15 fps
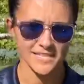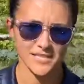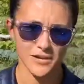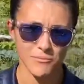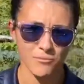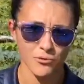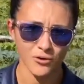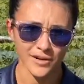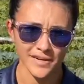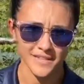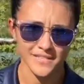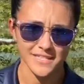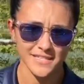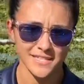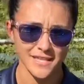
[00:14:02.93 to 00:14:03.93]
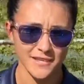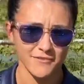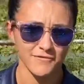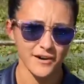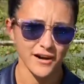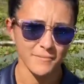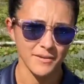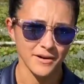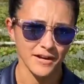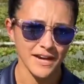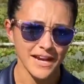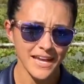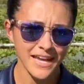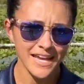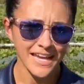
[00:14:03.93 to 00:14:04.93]
so important to the farmer,
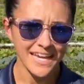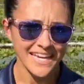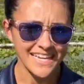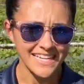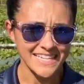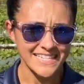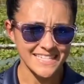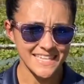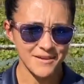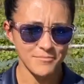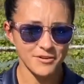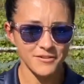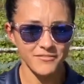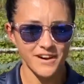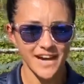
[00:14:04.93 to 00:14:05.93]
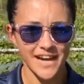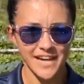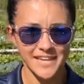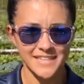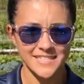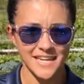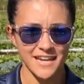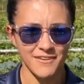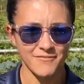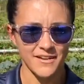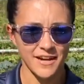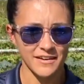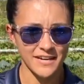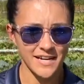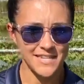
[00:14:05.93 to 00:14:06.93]
is it provides a
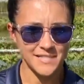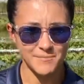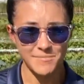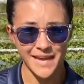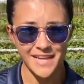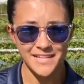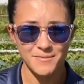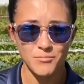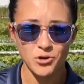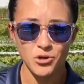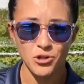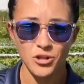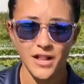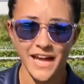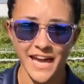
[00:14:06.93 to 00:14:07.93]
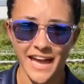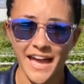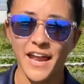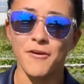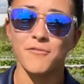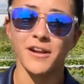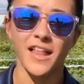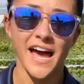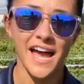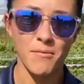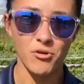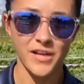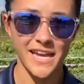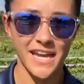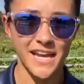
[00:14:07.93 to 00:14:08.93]
very dependable and
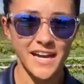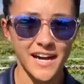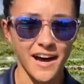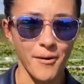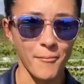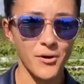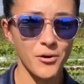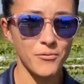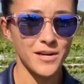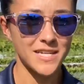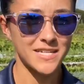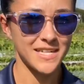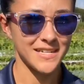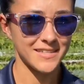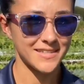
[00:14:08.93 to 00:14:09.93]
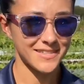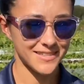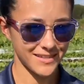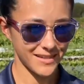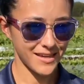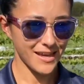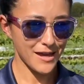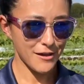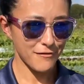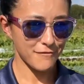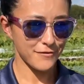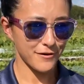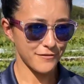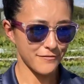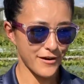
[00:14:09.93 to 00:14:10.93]
reliable income, which is
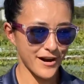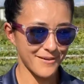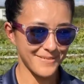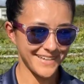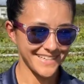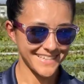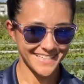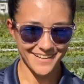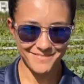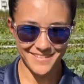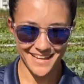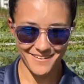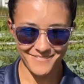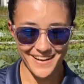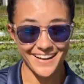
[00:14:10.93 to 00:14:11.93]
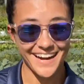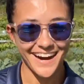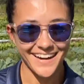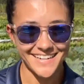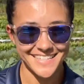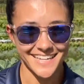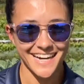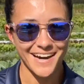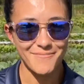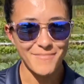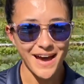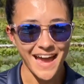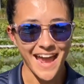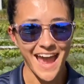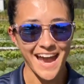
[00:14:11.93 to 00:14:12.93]
for farmers something very hard to come
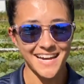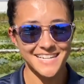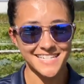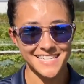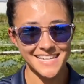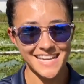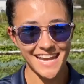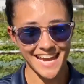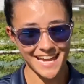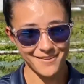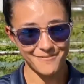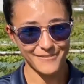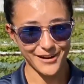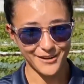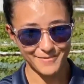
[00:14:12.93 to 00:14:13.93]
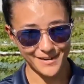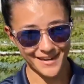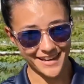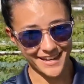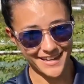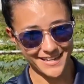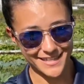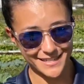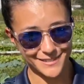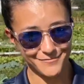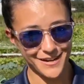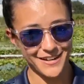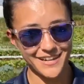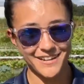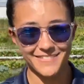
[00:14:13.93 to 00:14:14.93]
by, actually. And farming is
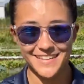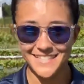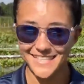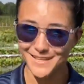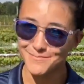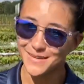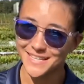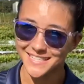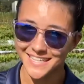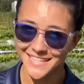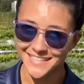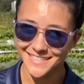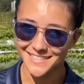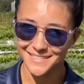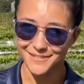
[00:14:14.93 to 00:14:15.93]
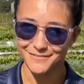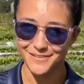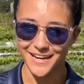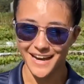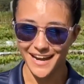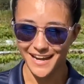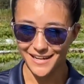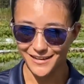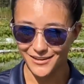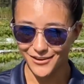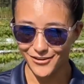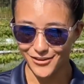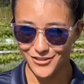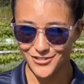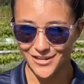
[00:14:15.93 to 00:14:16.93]
very risky business. You've got,
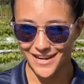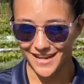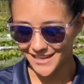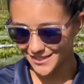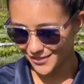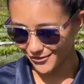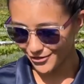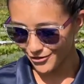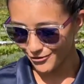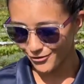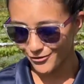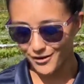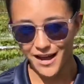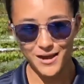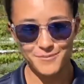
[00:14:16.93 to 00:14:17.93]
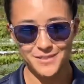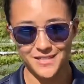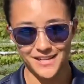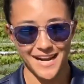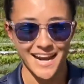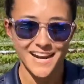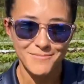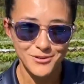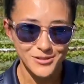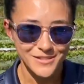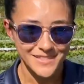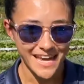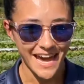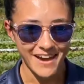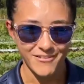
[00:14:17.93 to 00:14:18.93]
you're trying to grow crops or animals
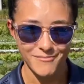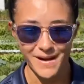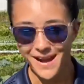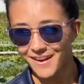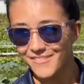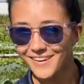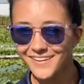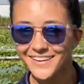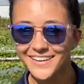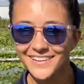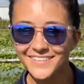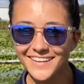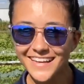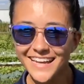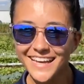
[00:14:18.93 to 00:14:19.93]
that have a mind of their own.